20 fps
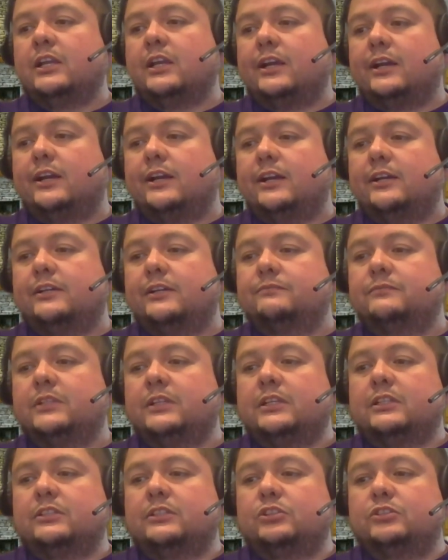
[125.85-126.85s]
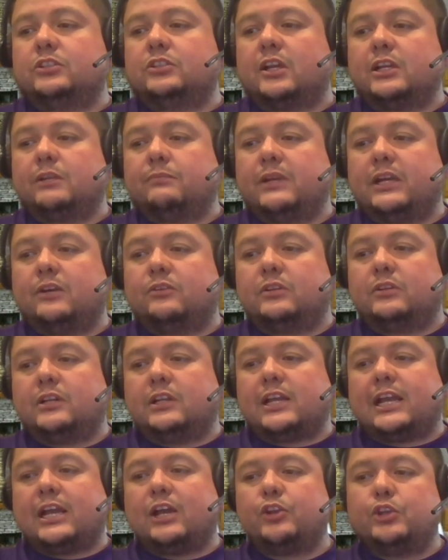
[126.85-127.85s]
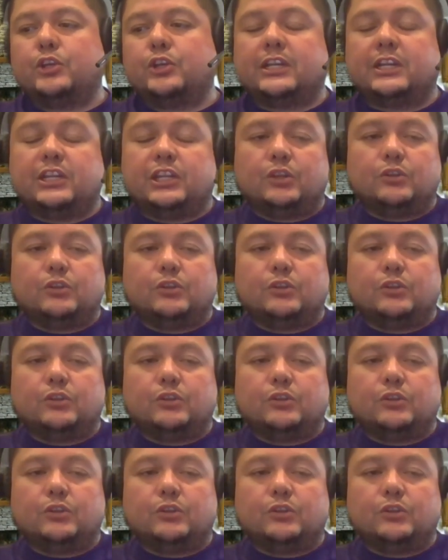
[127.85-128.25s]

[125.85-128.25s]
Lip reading: Um, to talk about how you can